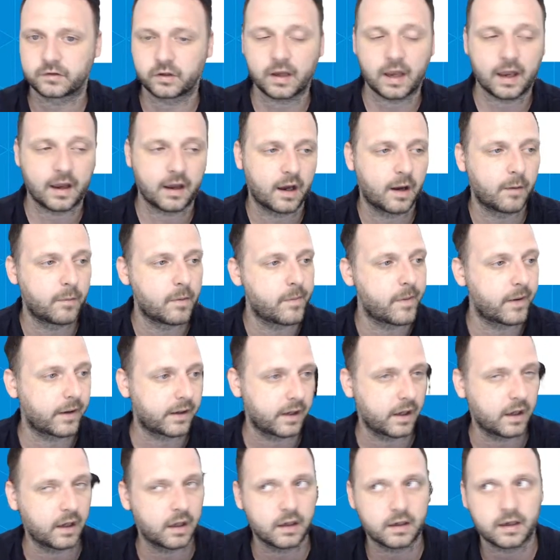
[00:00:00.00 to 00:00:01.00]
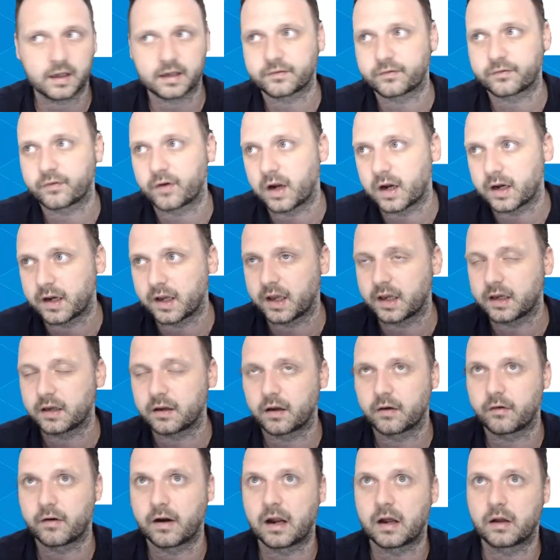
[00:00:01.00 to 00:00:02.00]
yeah, I'll be back here next Friday
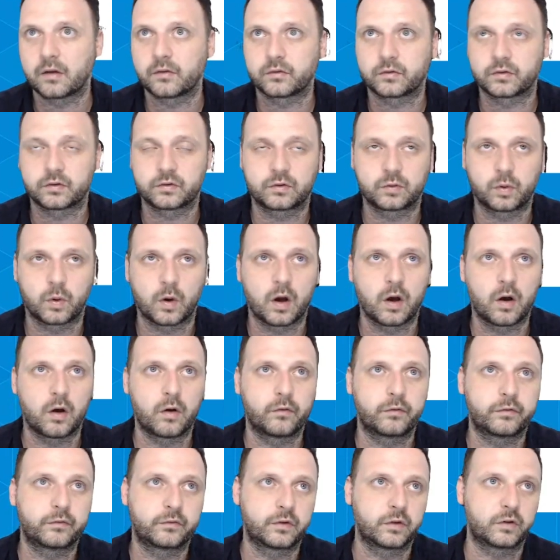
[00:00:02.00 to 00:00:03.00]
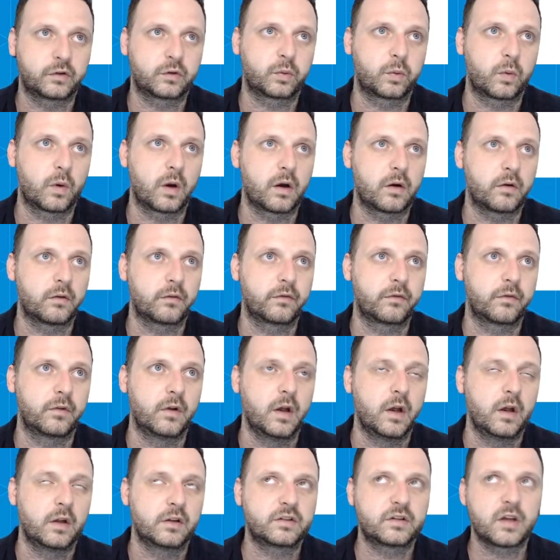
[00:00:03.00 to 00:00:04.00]
around 12 to 12.
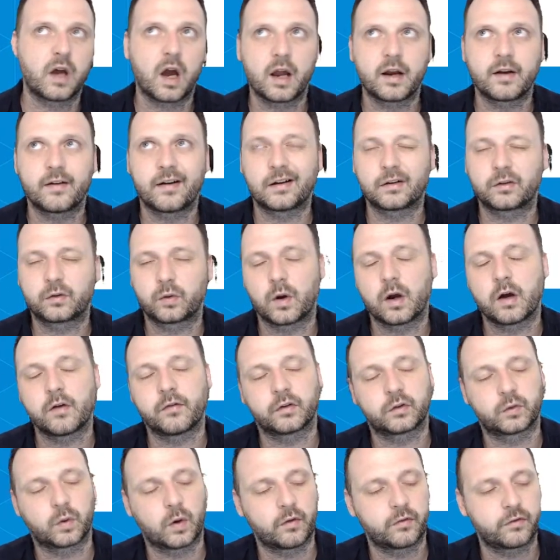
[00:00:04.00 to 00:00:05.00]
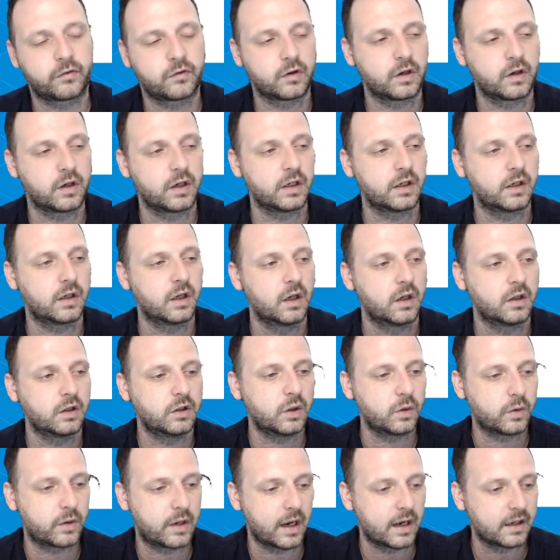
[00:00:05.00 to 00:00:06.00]
Starting around 12 or 12:30
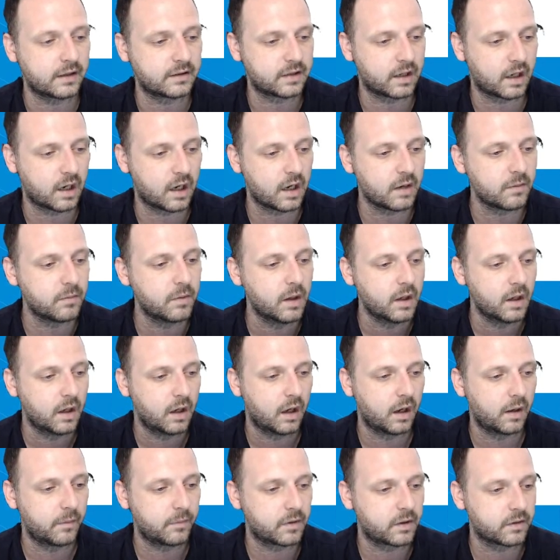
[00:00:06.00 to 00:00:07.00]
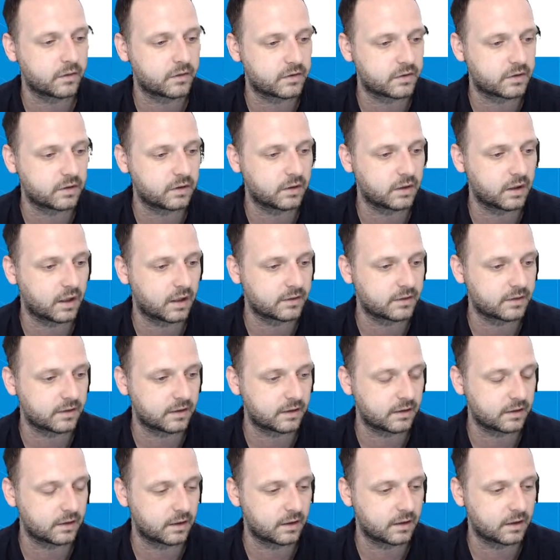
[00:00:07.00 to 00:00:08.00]
UK time. It'd be good to see you guys
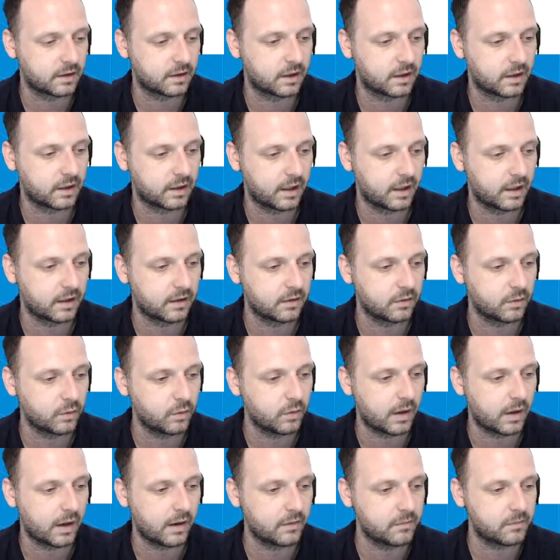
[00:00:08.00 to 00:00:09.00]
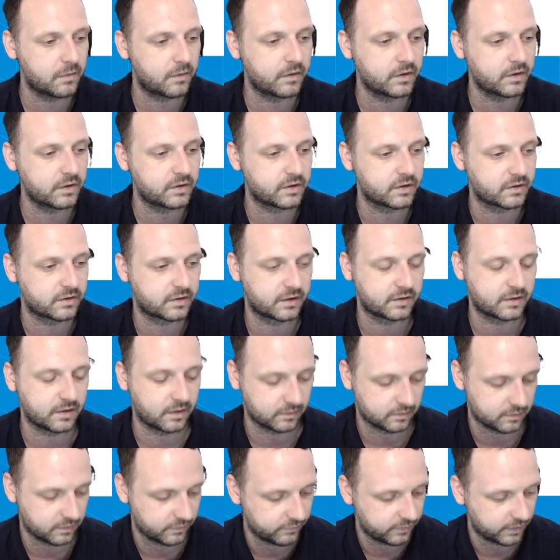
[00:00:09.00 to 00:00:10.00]
again. Oh, I'm Mauritius. That
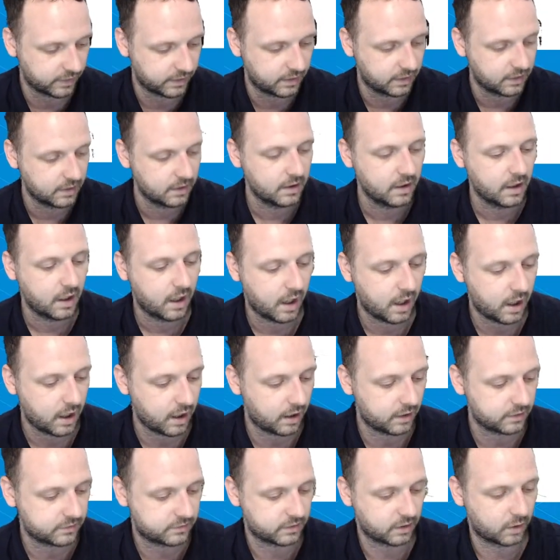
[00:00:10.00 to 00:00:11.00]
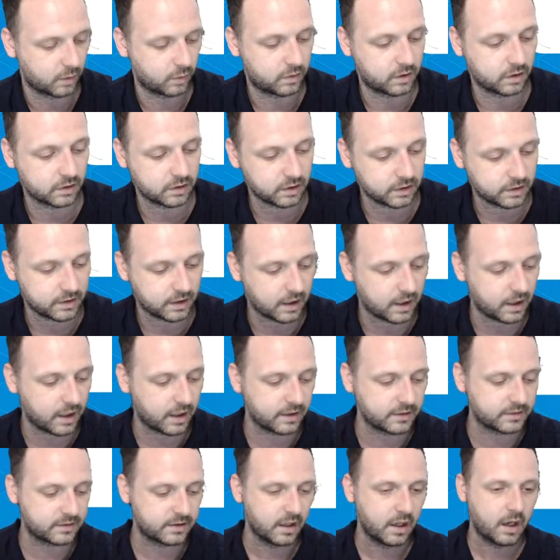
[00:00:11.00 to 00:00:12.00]
sounds lovely. So good luck,
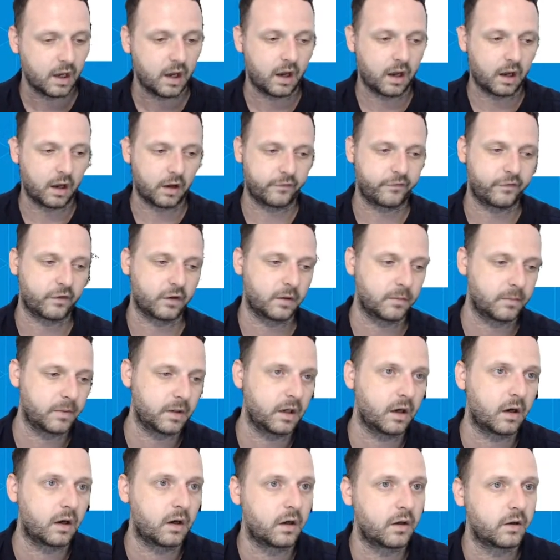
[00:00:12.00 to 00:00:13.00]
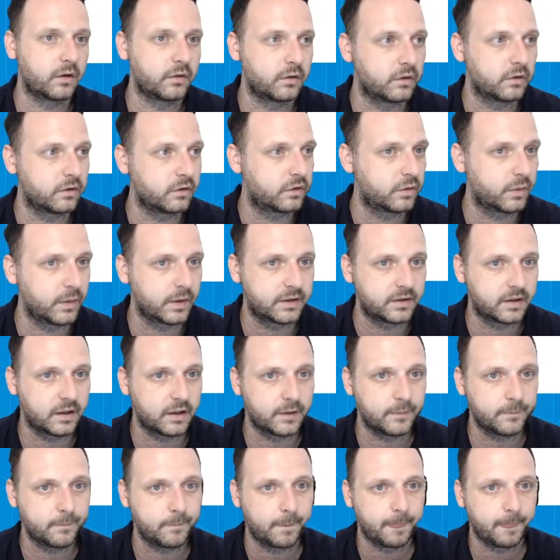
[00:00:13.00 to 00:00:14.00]
guys. Follow me on Twitter.